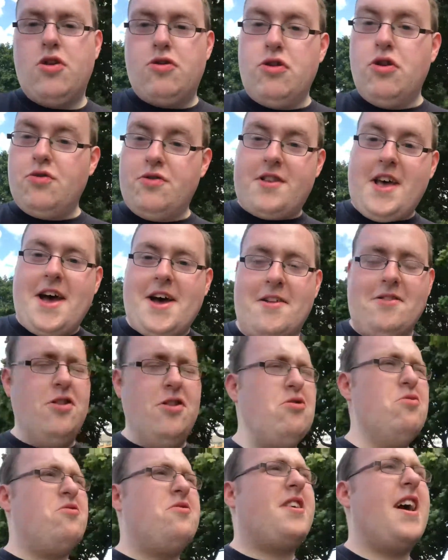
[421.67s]
new set,
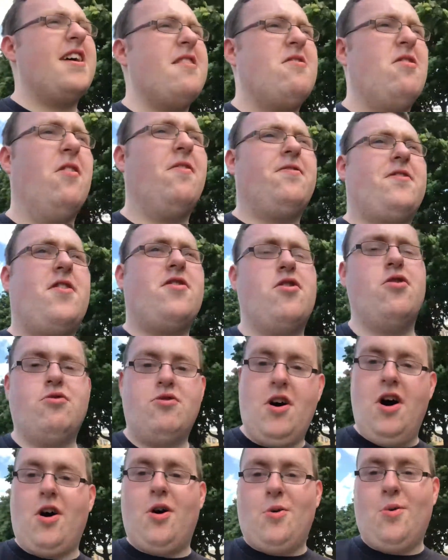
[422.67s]
new set of the new
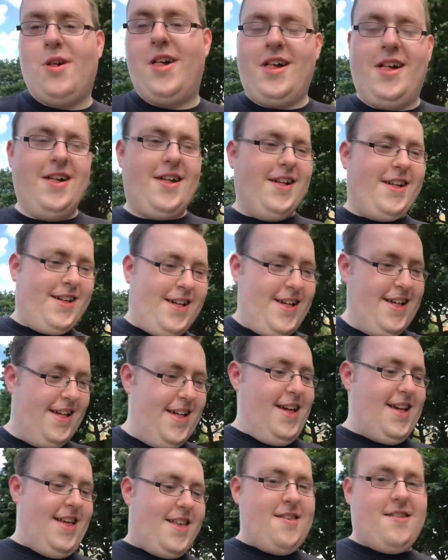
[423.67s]
doll.
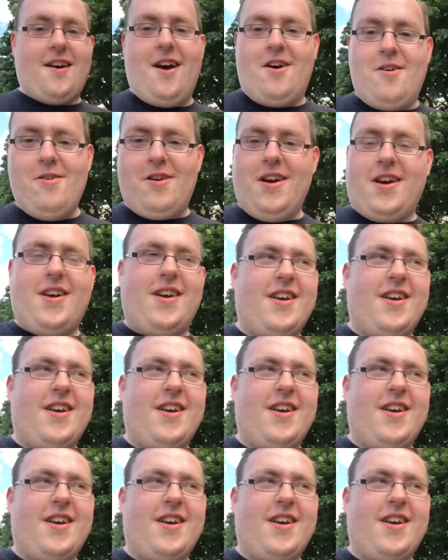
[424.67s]
So,